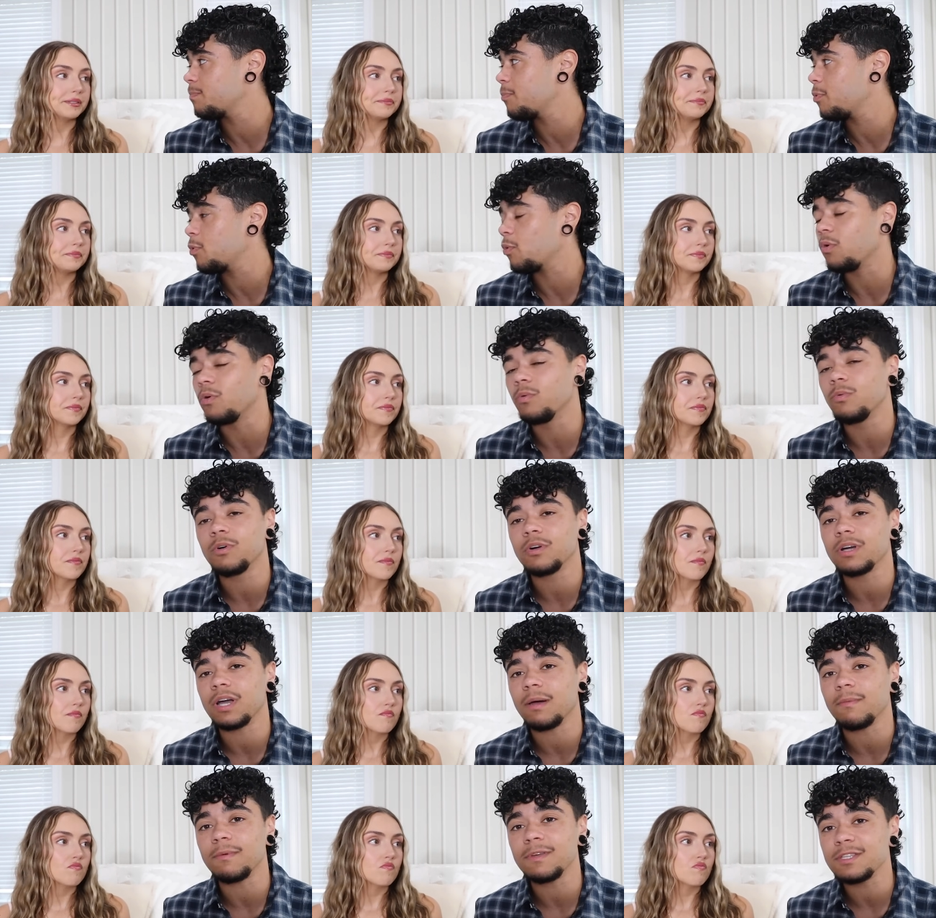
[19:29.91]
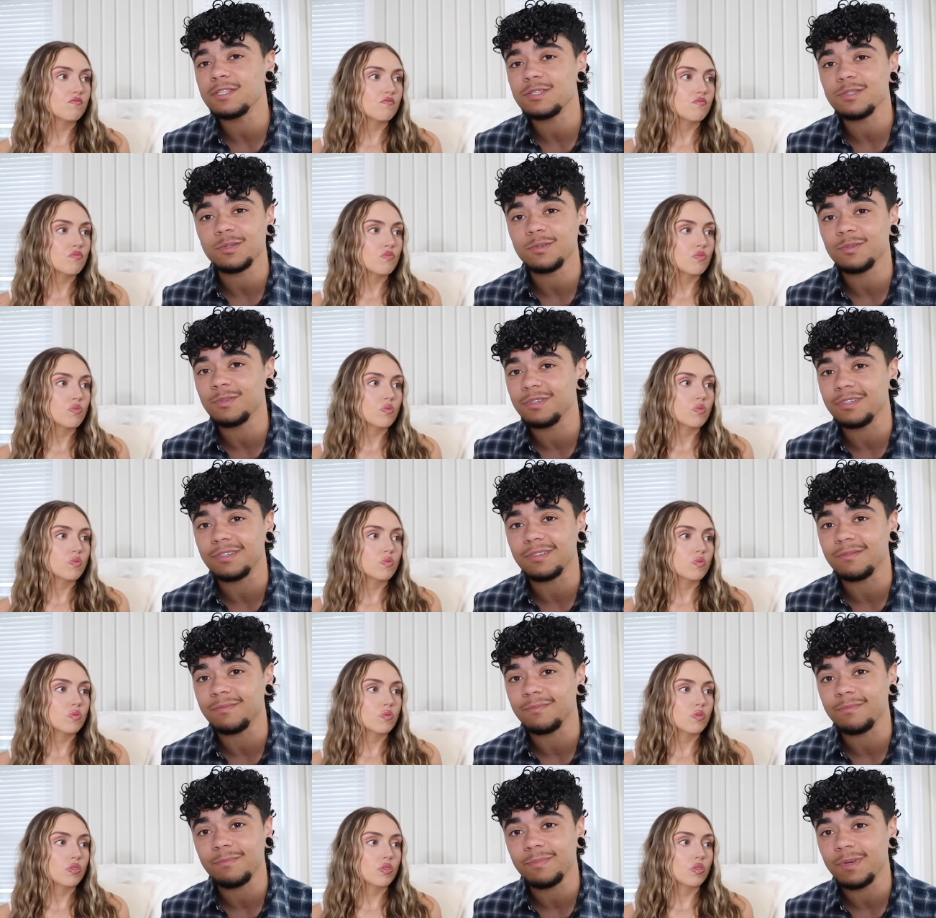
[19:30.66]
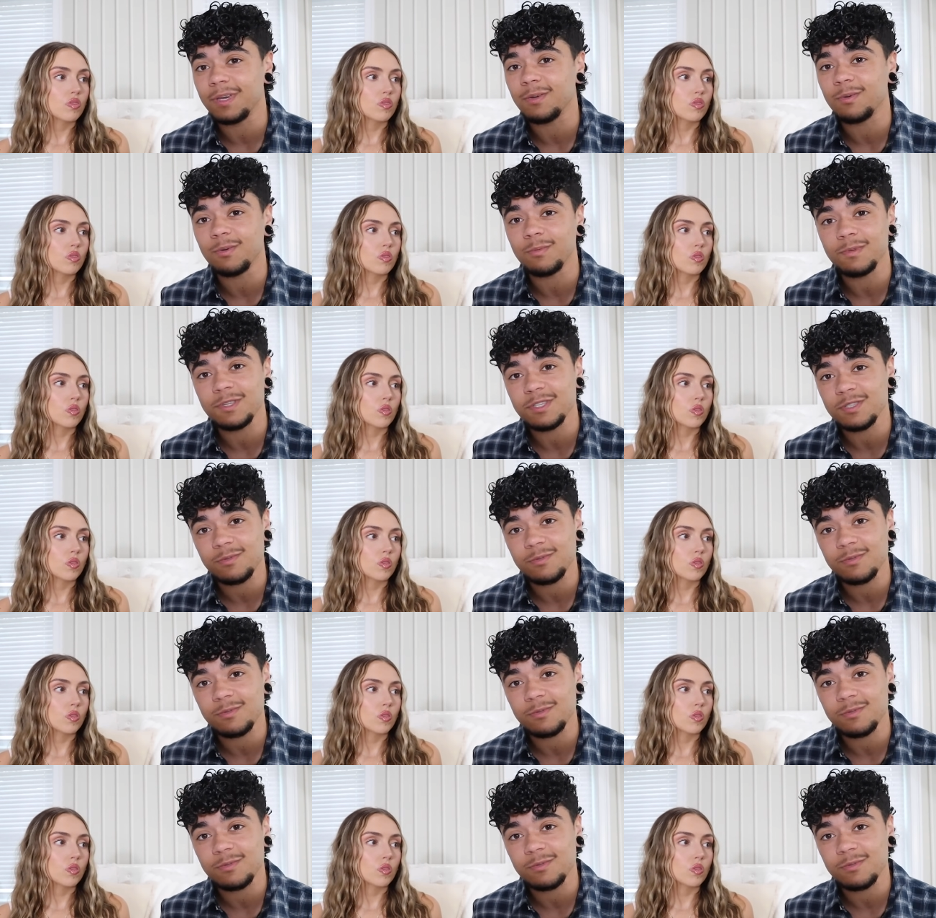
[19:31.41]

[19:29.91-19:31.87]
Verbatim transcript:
Speaker 1: pool will come in soon and Pig will be